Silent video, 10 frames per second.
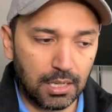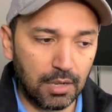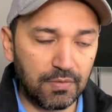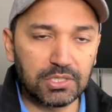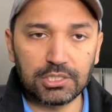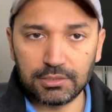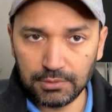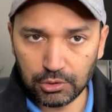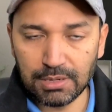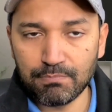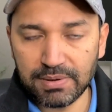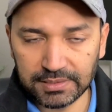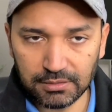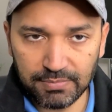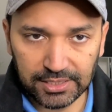which is
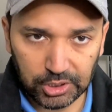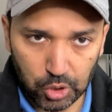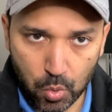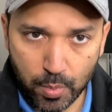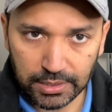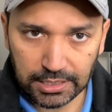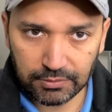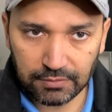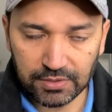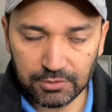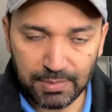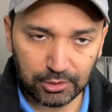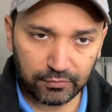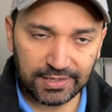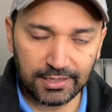impacted by the overnight rate, which Bank
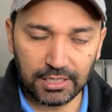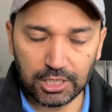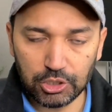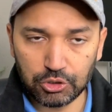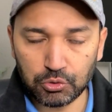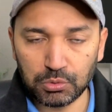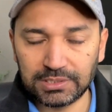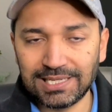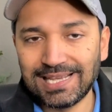of Canada controls.